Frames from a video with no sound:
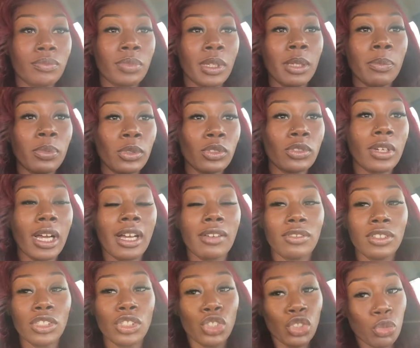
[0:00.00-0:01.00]
People
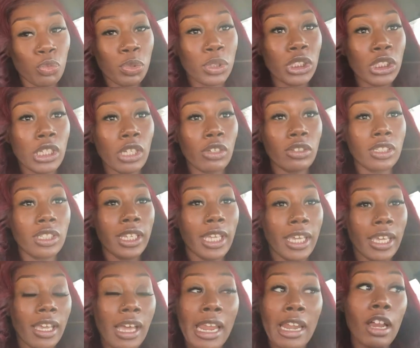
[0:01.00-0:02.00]
driving super slow
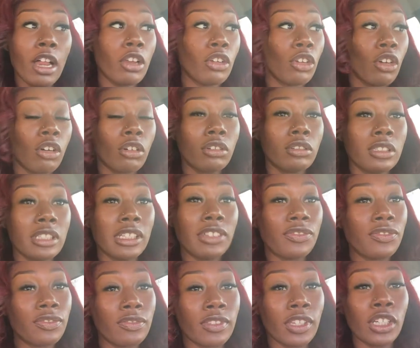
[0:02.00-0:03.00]
today. I don't know if
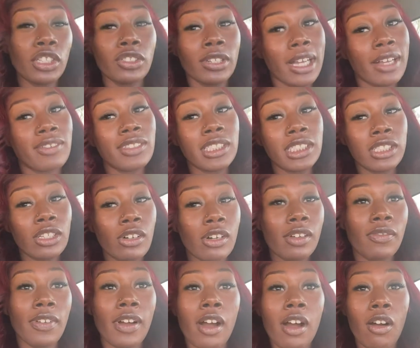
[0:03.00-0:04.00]
they're driving slow
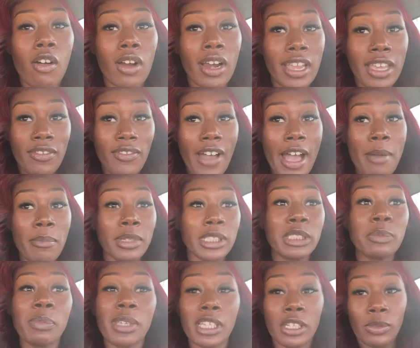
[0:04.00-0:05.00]
if I, or if I'm a
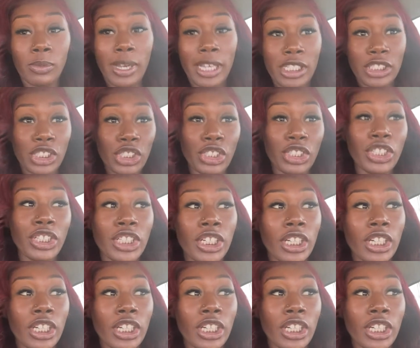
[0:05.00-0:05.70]
speed racer.